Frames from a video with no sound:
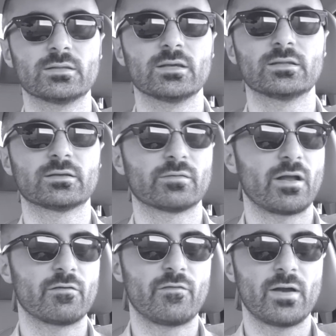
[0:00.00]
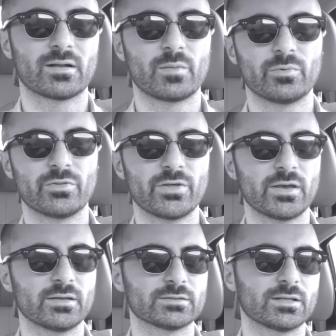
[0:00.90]
did clarify a couple of
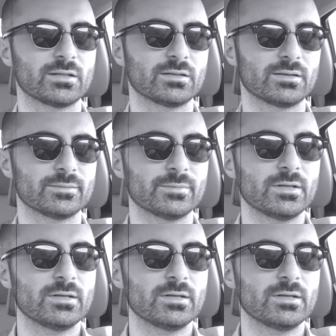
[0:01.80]
things, and